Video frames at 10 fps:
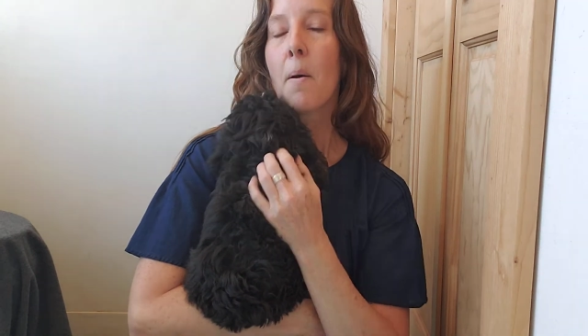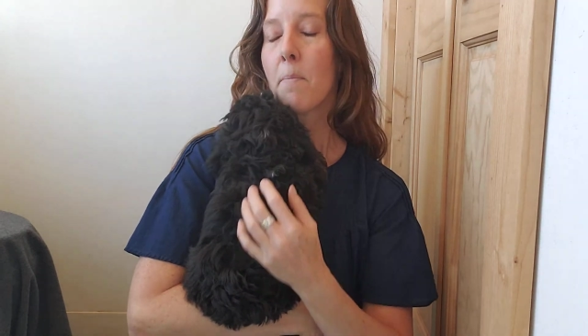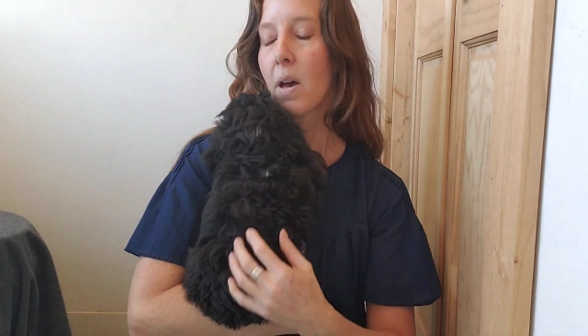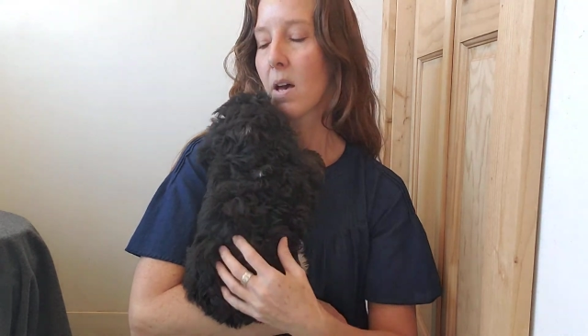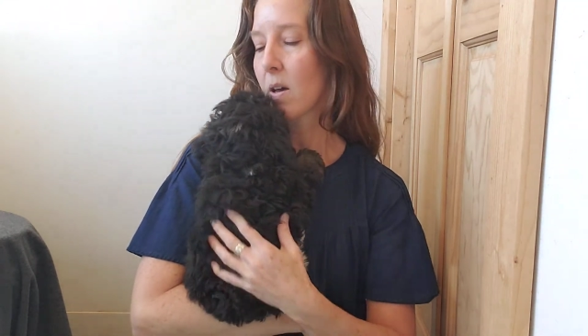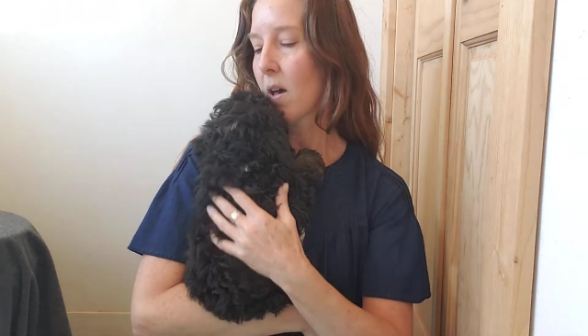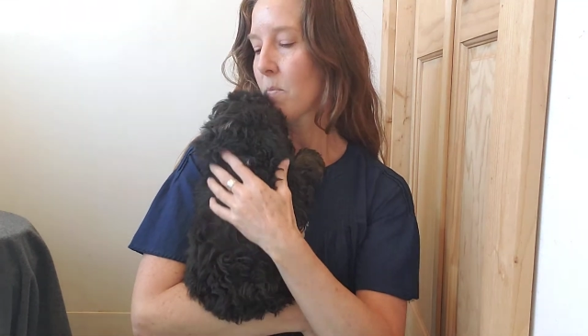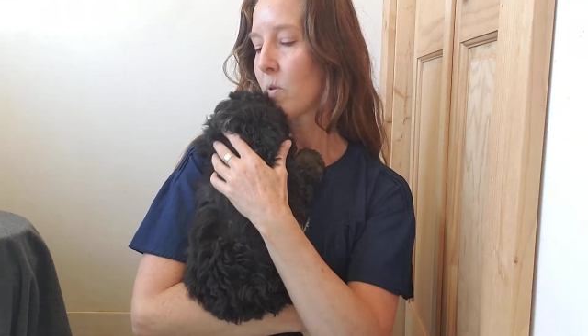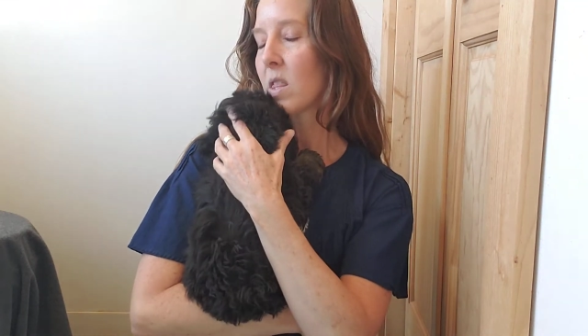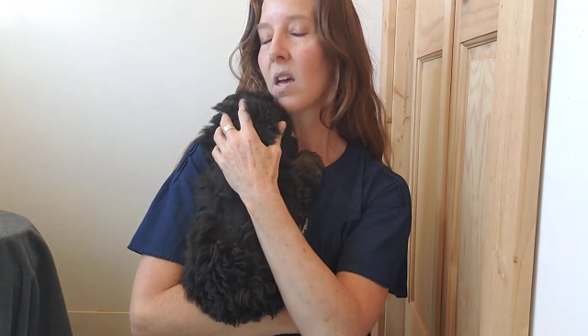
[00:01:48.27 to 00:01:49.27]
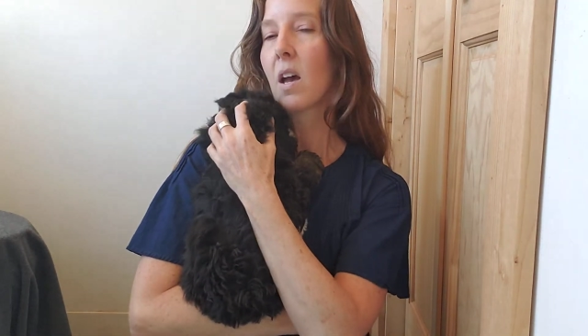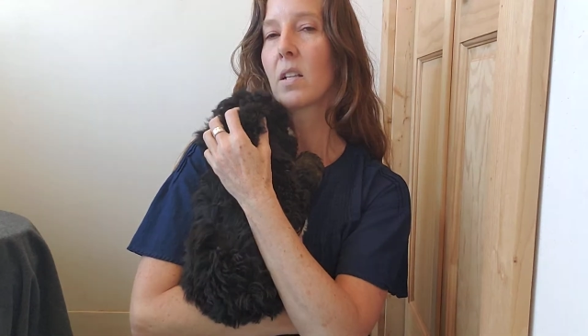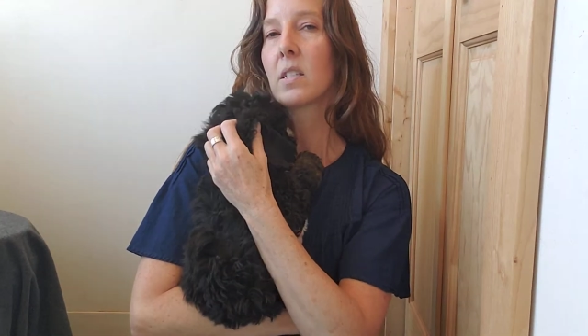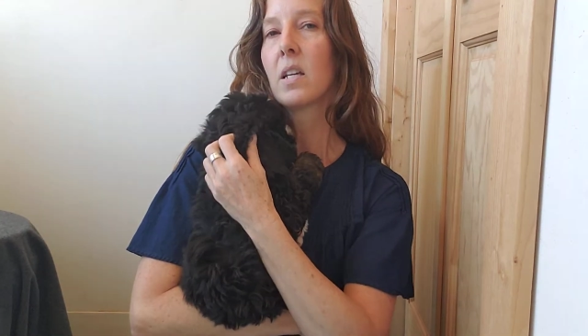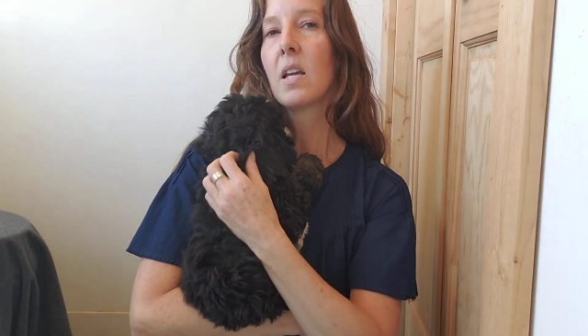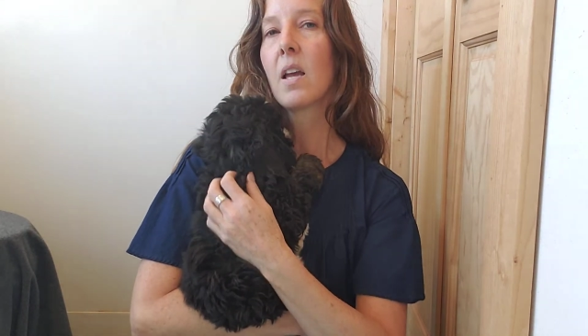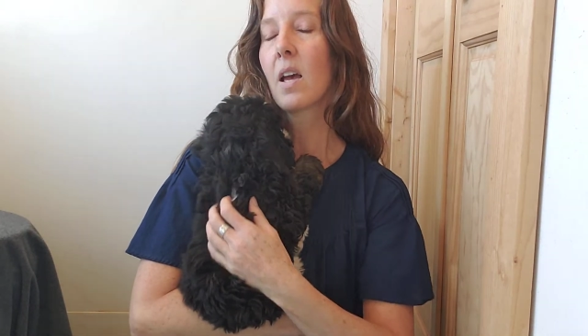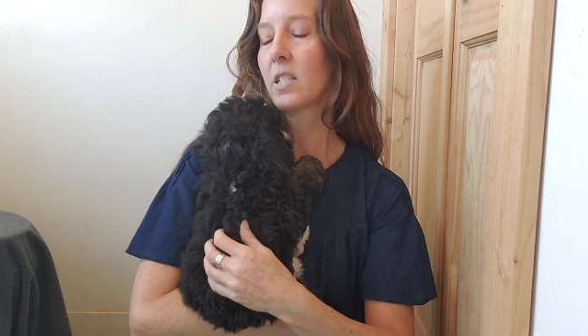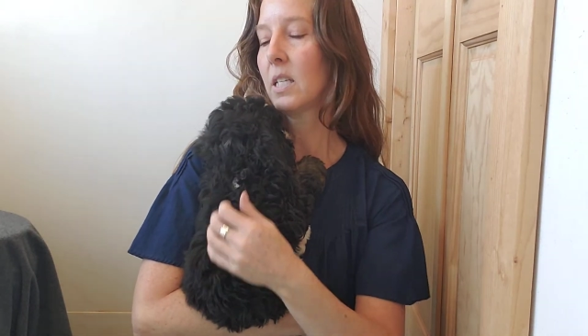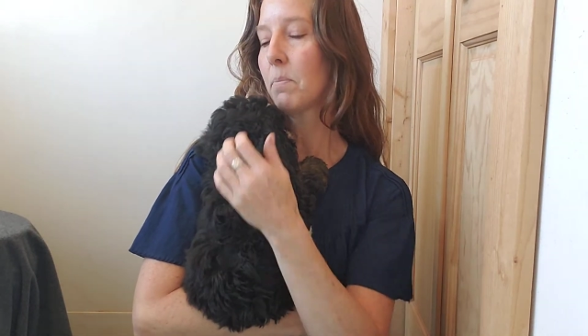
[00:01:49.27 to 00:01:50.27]
But with that,
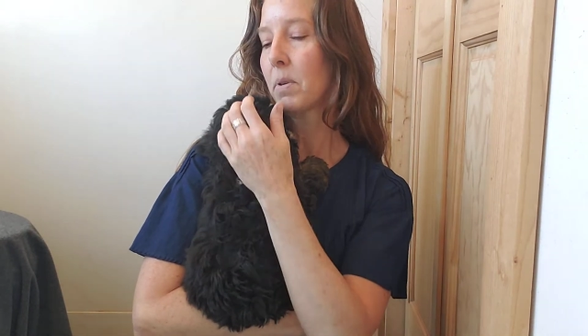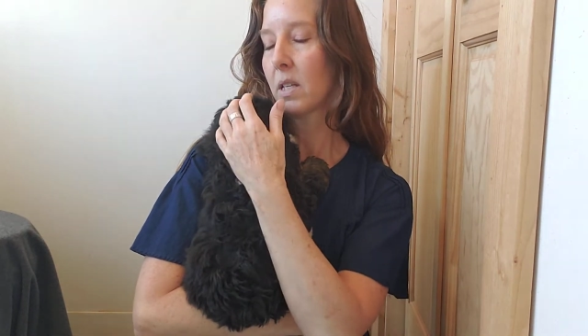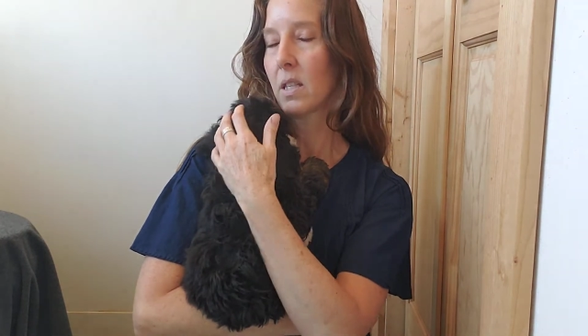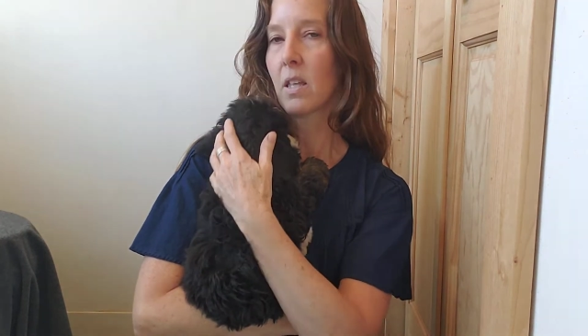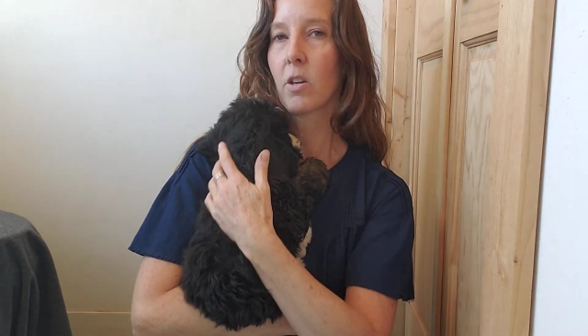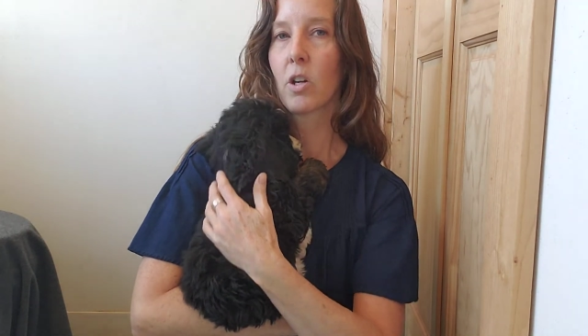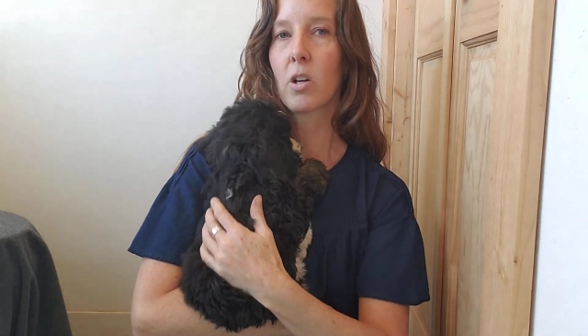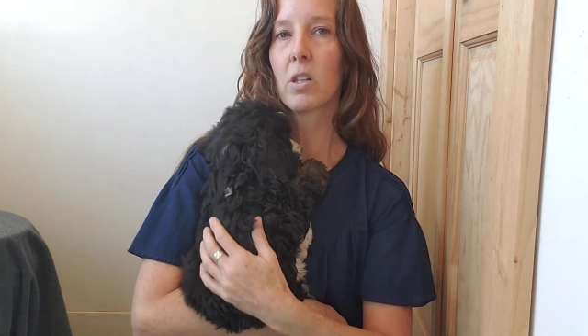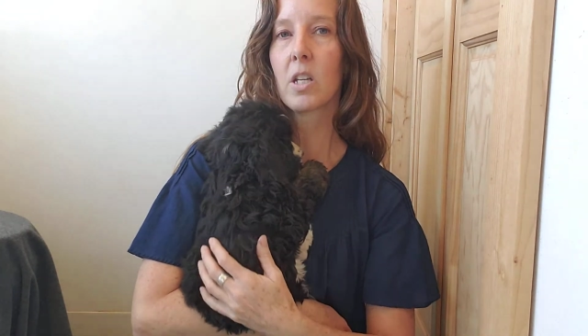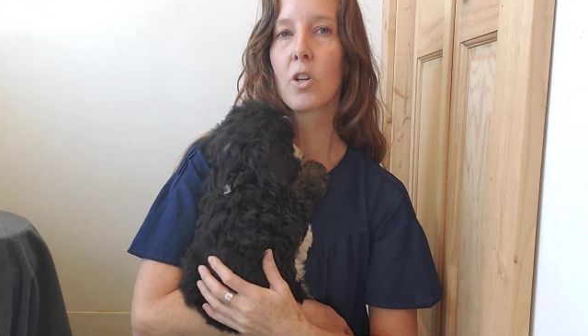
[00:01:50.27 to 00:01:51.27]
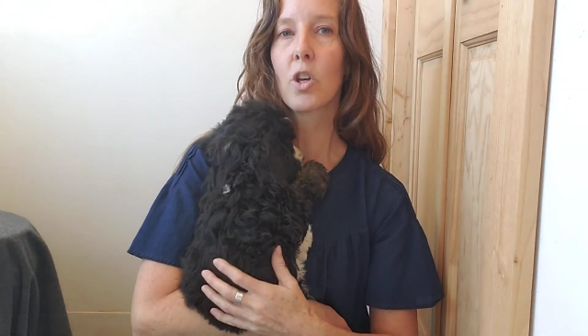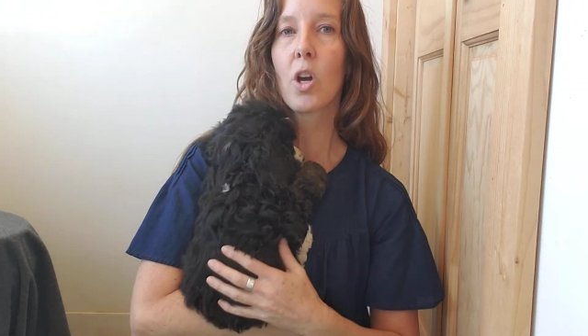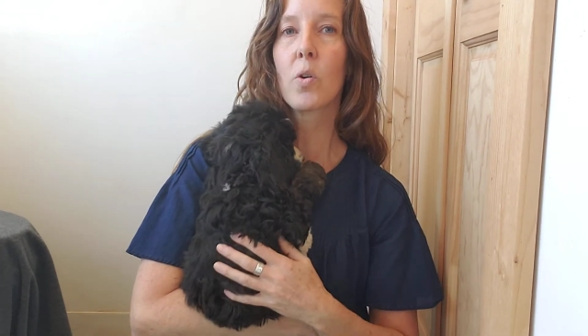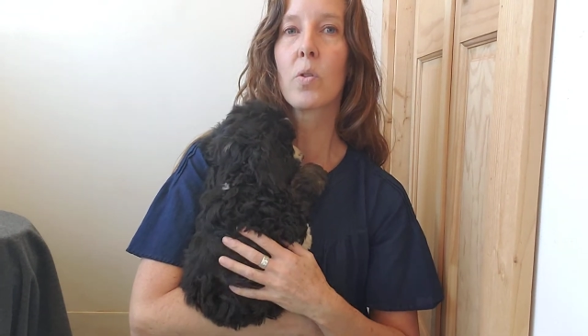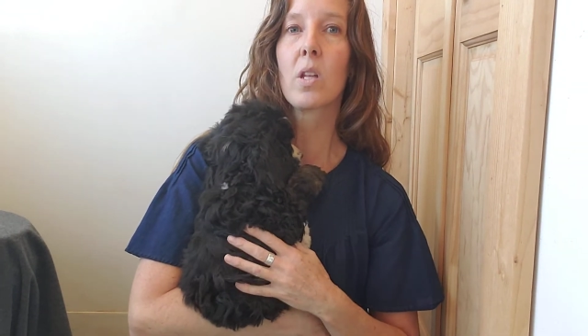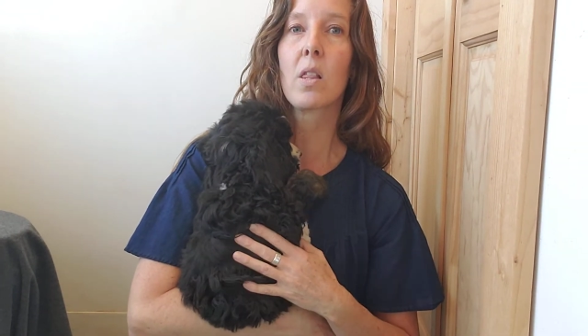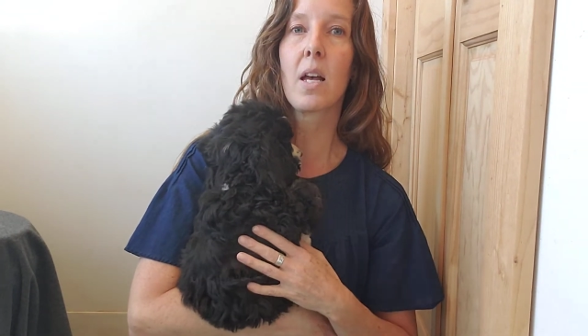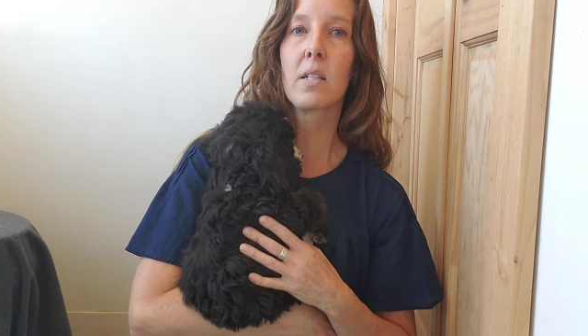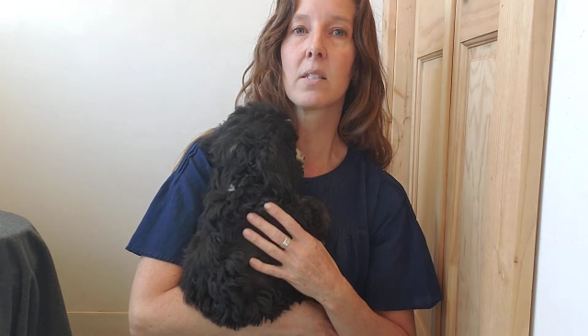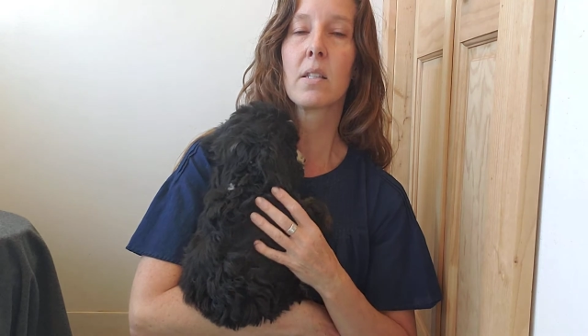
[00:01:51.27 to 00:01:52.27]
typically the curlier the coat, the
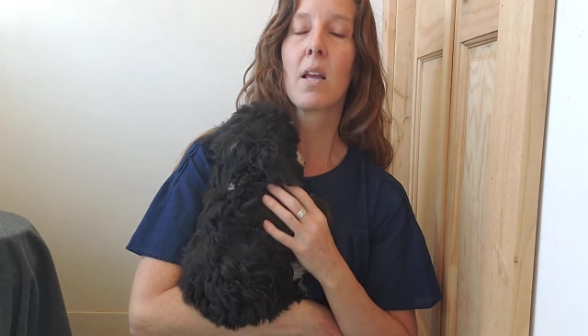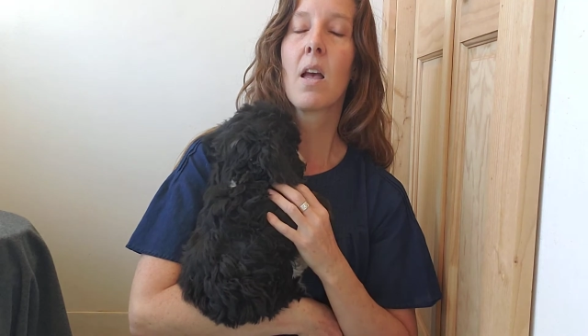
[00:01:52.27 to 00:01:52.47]
less